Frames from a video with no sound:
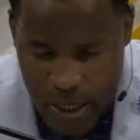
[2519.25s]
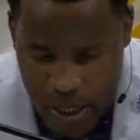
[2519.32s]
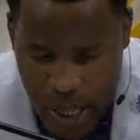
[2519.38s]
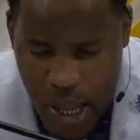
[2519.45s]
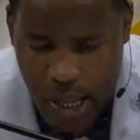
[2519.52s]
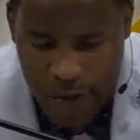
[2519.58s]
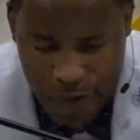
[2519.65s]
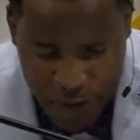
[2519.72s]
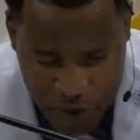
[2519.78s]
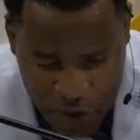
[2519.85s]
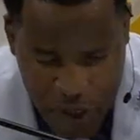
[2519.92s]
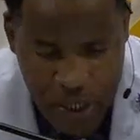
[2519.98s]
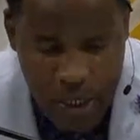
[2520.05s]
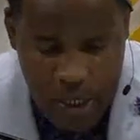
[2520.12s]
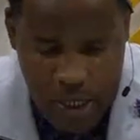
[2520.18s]
that
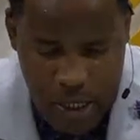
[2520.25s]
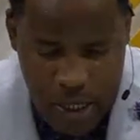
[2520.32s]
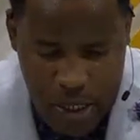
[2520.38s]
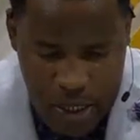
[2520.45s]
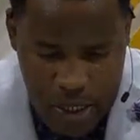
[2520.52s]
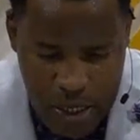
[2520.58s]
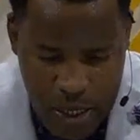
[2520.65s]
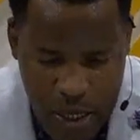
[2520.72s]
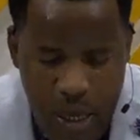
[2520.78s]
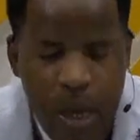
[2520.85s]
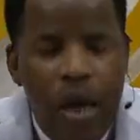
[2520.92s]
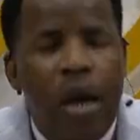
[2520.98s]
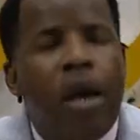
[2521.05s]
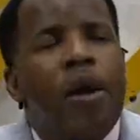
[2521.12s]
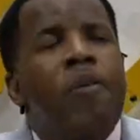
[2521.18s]
virginity,
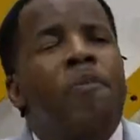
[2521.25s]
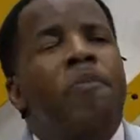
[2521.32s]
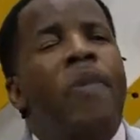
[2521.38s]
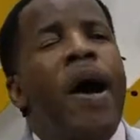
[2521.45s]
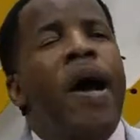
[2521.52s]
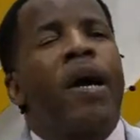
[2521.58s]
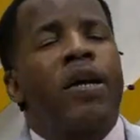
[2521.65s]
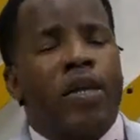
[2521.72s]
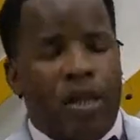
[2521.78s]
back